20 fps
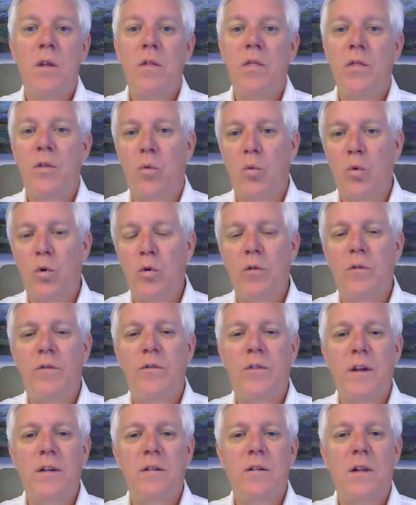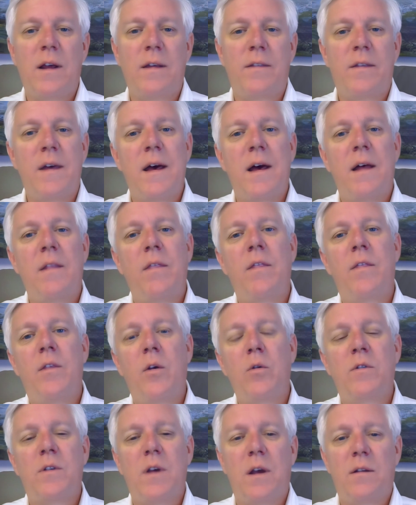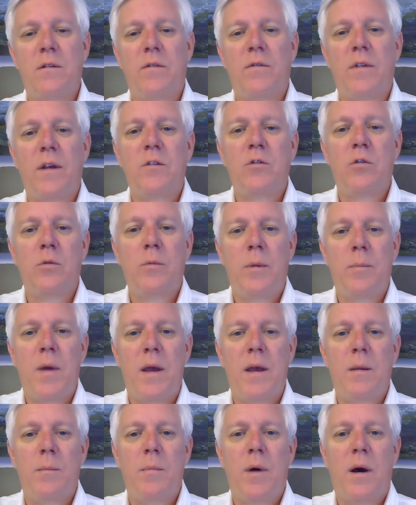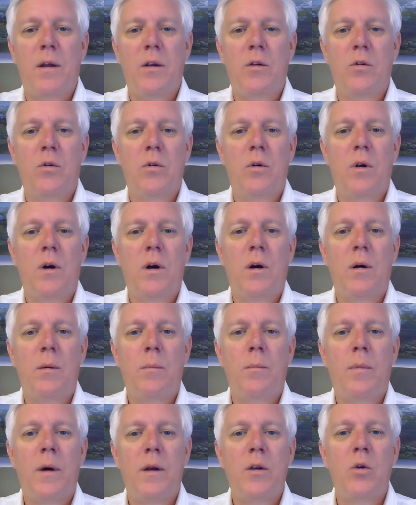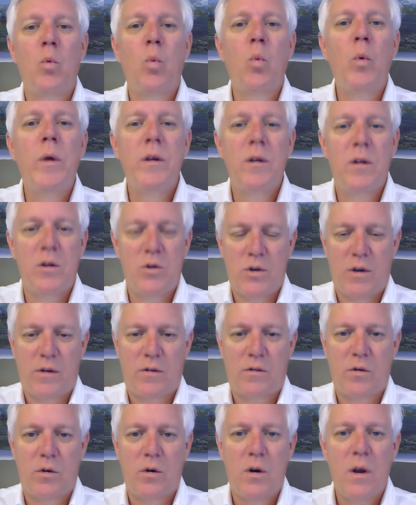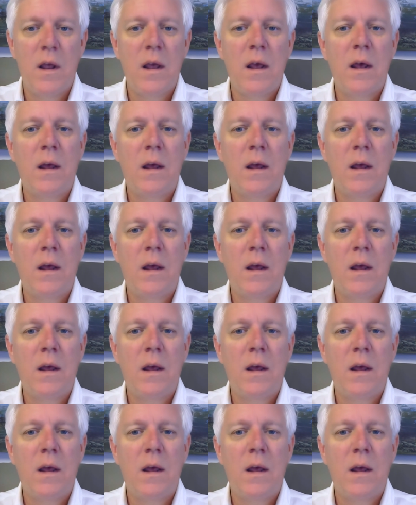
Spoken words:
the roof, things like that, those kinds of things will be paid by your wind adjuster.